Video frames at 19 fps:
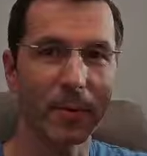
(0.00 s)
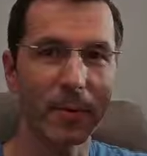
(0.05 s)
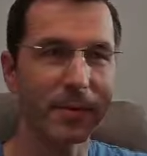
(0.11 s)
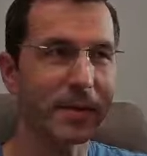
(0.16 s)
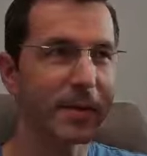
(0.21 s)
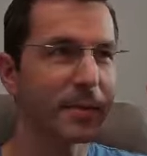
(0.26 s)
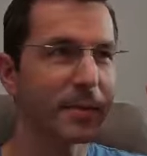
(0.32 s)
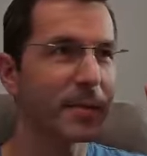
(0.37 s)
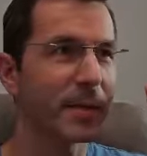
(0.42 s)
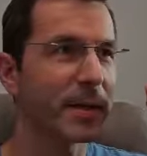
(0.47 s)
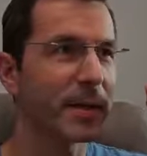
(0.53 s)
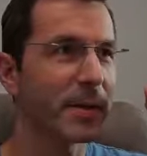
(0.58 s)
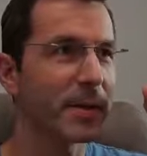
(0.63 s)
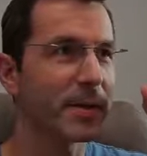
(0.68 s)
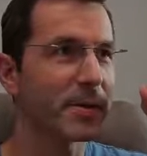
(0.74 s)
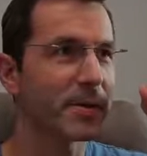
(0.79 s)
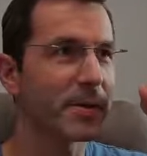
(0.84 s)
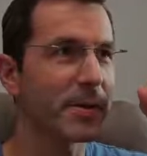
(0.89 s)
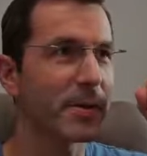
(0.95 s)
Oscar
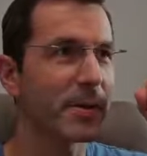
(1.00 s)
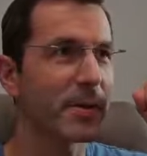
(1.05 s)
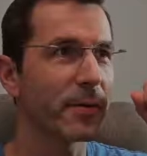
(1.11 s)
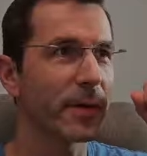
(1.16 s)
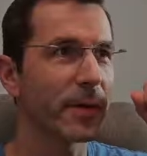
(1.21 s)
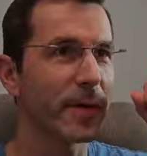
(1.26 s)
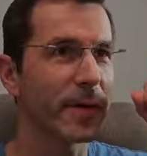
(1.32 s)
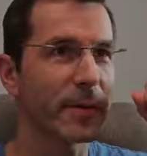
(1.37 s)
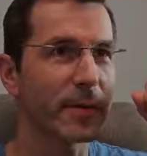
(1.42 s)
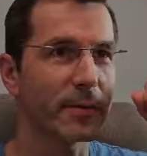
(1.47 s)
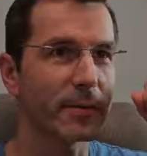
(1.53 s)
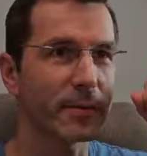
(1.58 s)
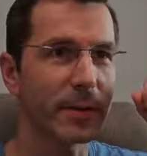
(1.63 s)
Mike 0 Echo